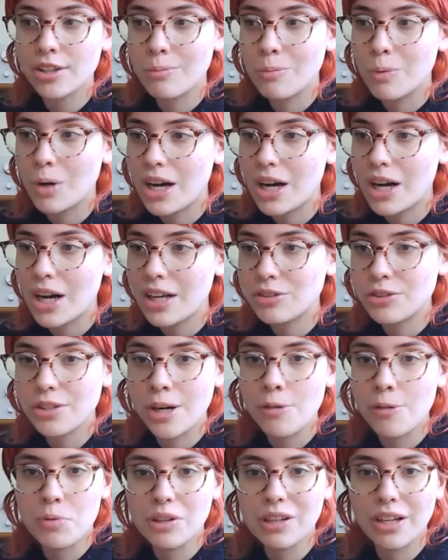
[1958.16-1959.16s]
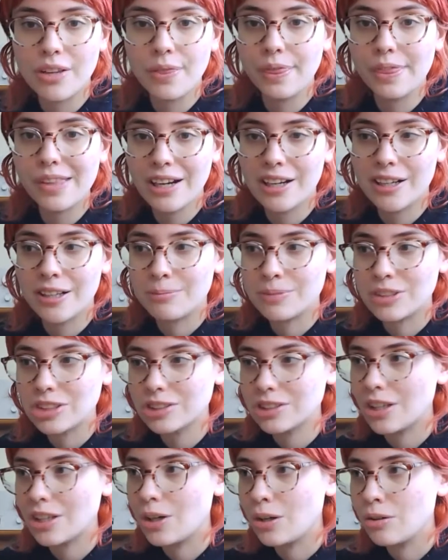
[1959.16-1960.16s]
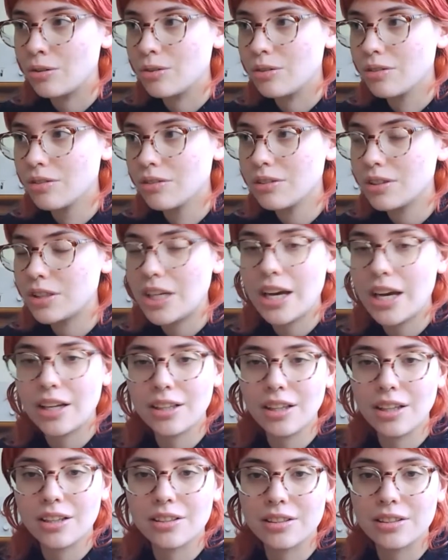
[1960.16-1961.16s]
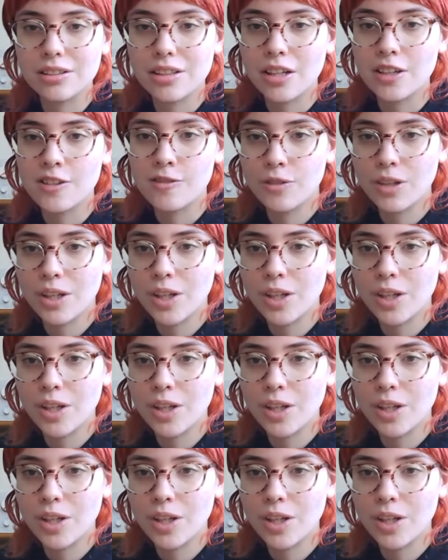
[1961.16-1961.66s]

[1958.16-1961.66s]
by turbulent times. So yeah, serving